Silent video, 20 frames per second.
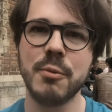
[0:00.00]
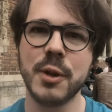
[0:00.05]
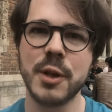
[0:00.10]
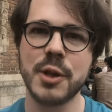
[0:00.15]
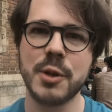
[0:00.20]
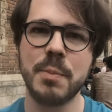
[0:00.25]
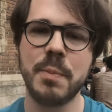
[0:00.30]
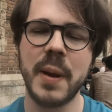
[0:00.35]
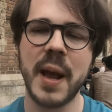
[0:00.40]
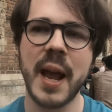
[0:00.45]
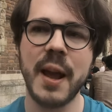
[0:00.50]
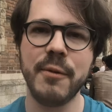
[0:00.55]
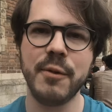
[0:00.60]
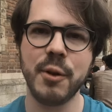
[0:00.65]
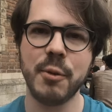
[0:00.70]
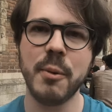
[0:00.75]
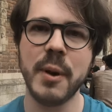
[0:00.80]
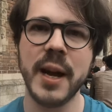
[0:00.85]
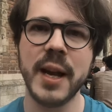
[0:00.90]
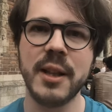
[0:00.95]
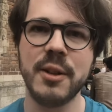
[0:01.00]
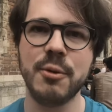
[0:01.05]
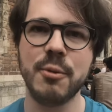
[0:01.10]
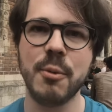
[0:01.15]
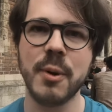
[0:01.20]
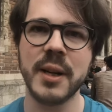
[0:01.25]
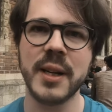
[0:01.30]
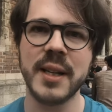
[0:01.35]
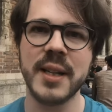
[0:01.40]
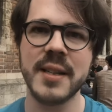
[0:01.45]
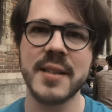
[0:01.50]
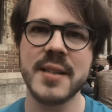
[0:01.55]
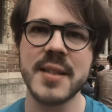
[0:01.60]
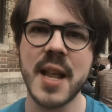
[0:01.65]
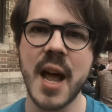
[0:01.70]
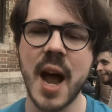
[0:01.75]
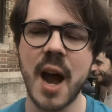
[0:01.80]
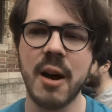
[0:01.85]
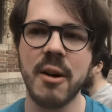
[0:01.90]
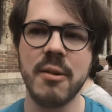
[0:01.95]
which paved the way to what it is
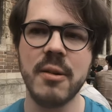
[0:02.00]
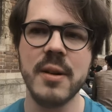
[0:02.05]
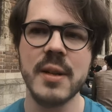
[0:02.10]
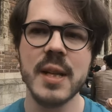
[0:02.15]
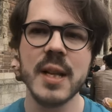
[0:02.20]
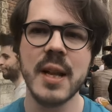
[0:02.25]
now,